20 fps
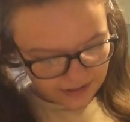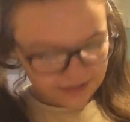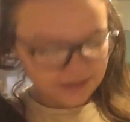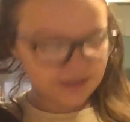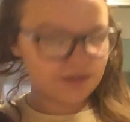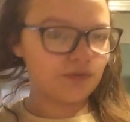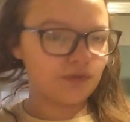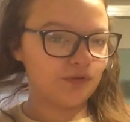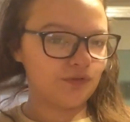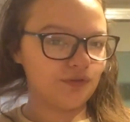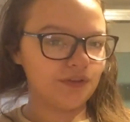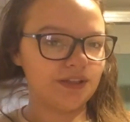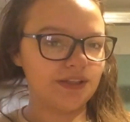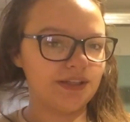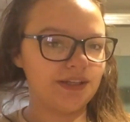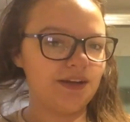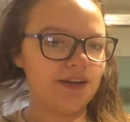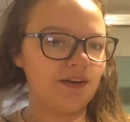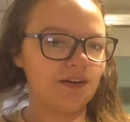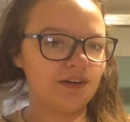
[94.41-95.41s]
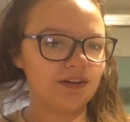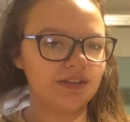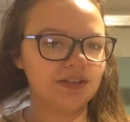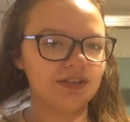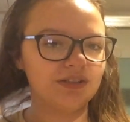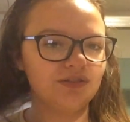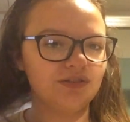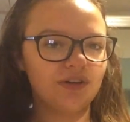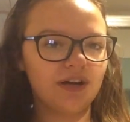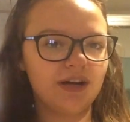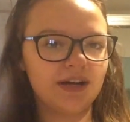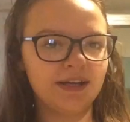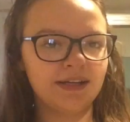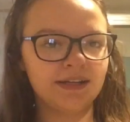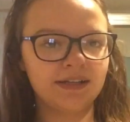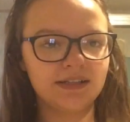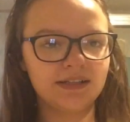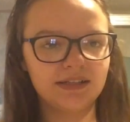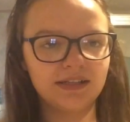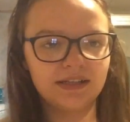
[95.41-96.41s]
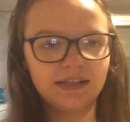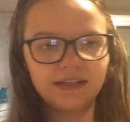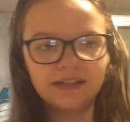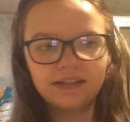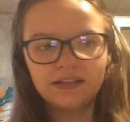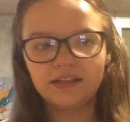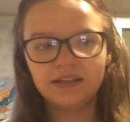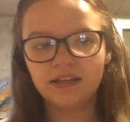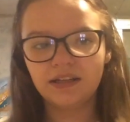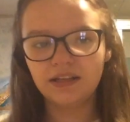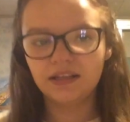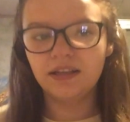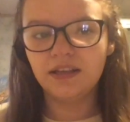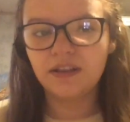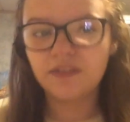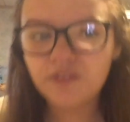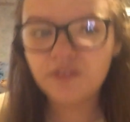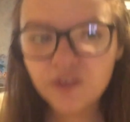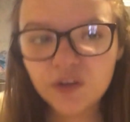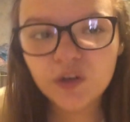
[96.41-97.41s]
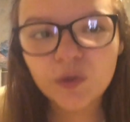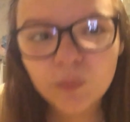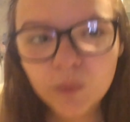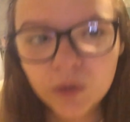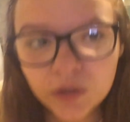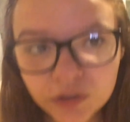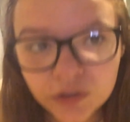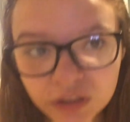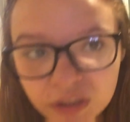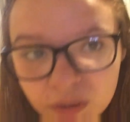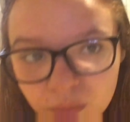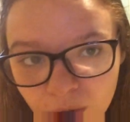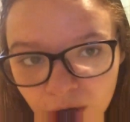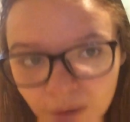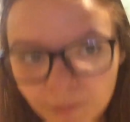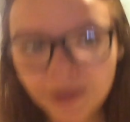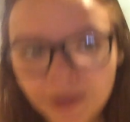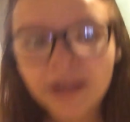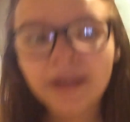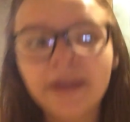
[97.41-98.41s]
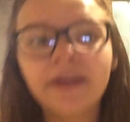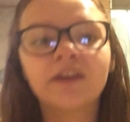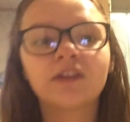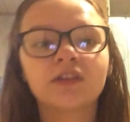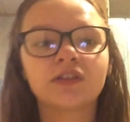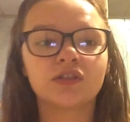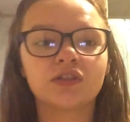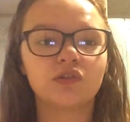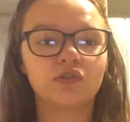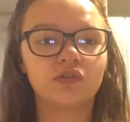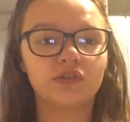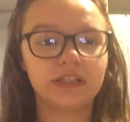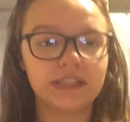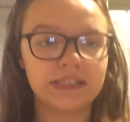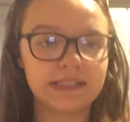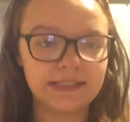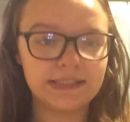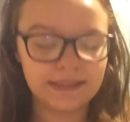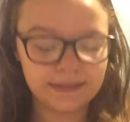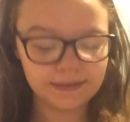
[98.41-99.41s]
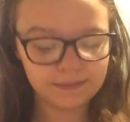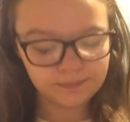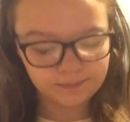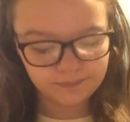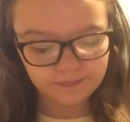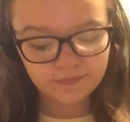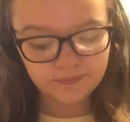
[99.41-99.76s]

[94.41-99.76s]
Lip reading: It's really hard to dry, and if you're wondering why my hair is greasy,